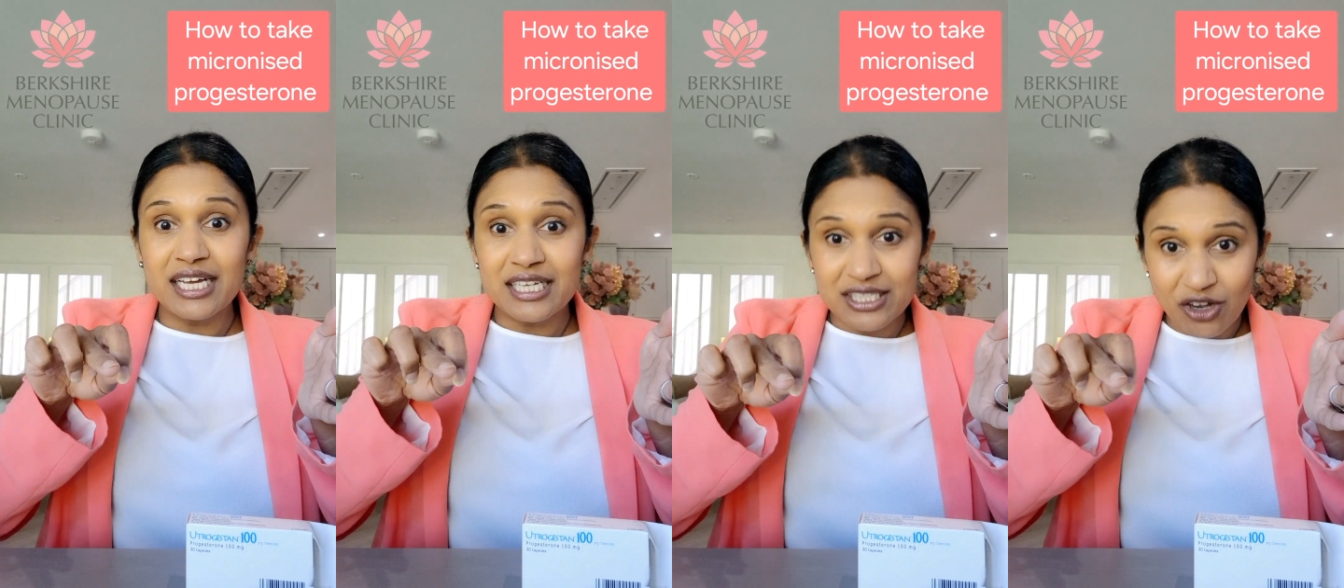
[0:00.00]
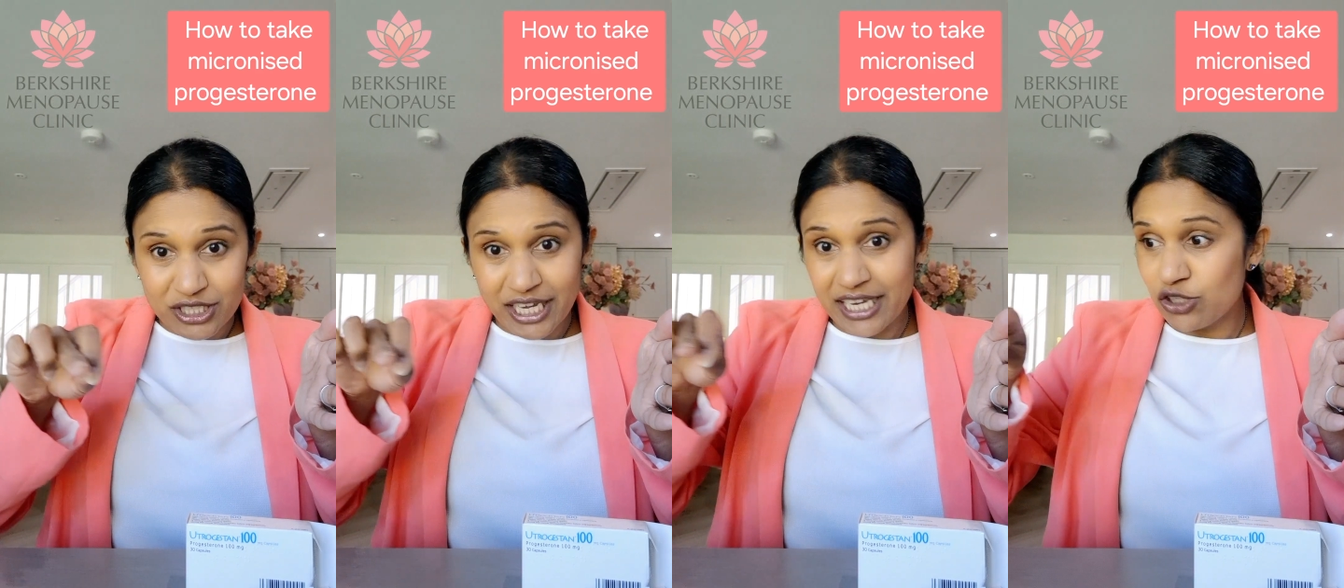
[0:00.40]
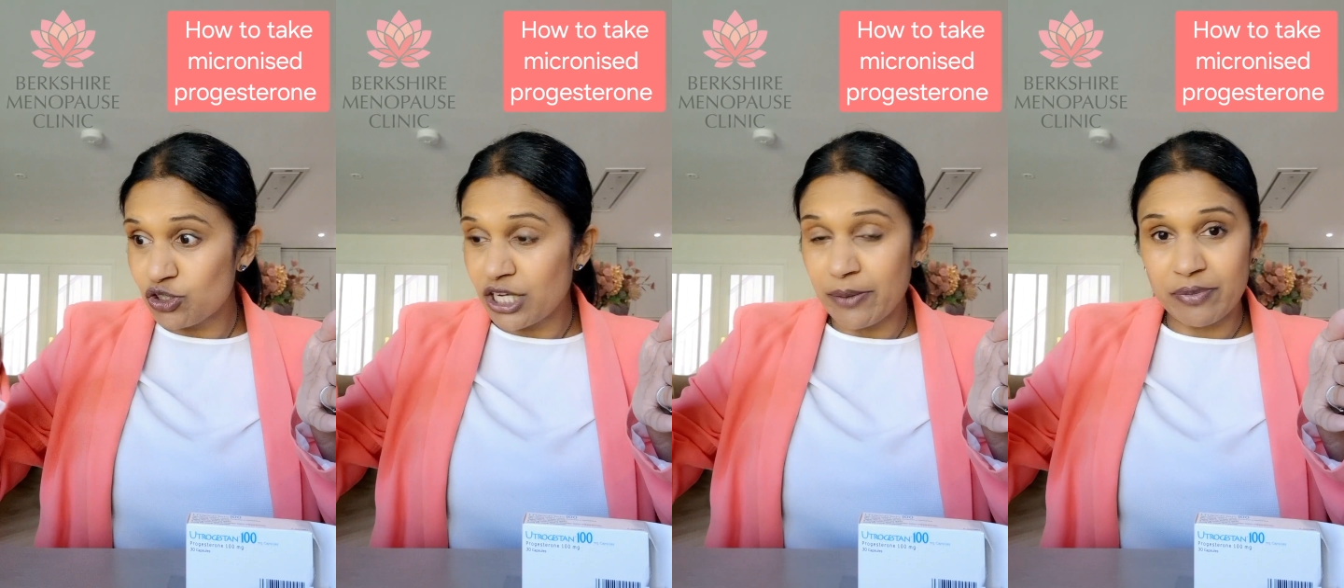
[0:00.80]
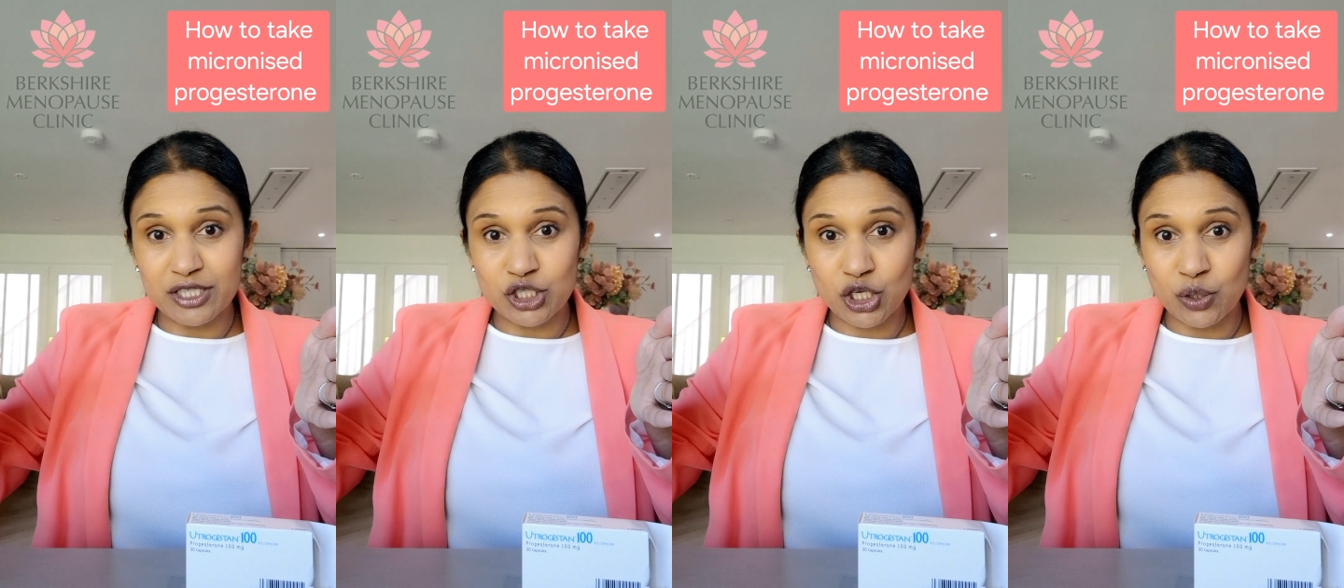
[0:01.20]
start taking your
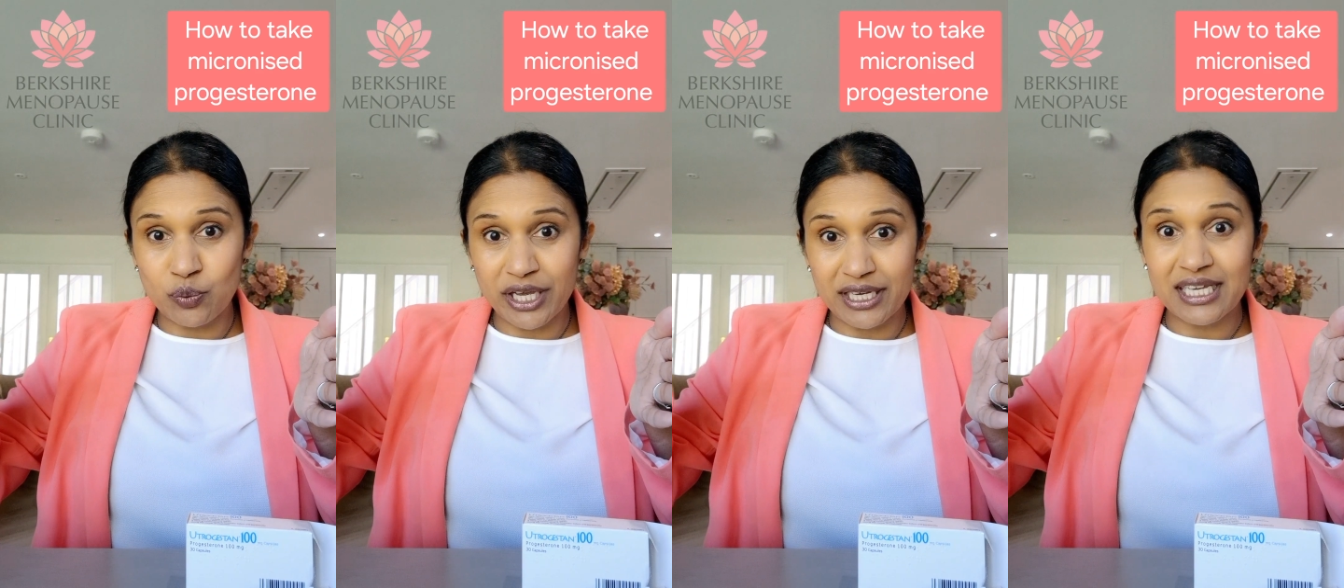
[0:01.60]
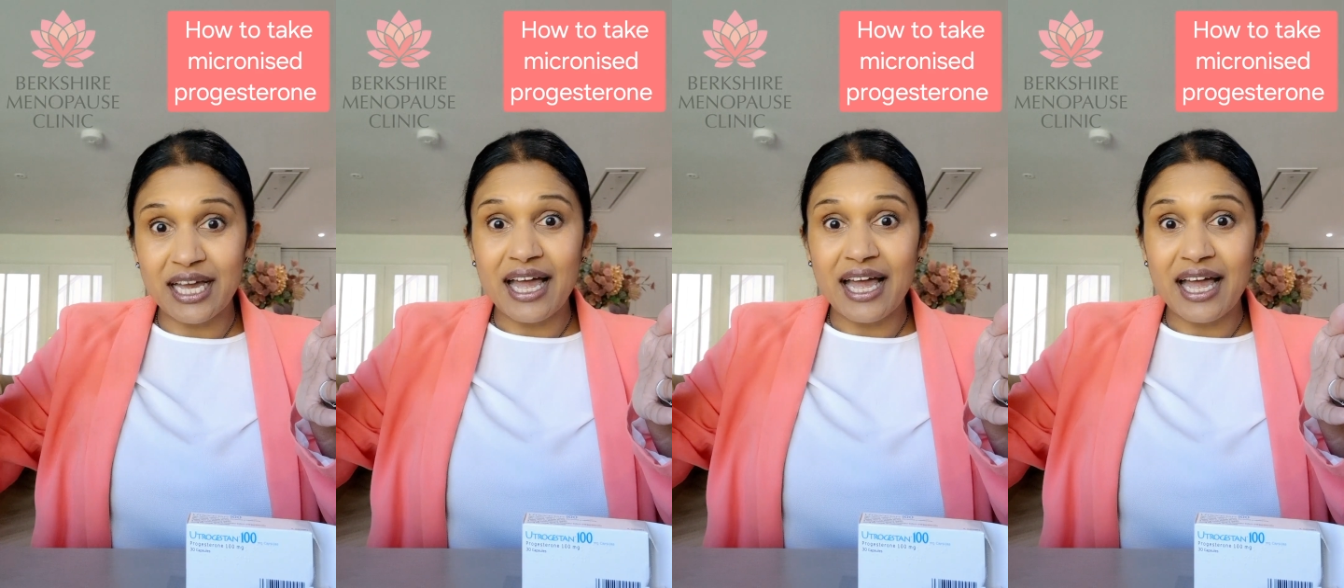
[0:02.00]
tablets 2 weeks,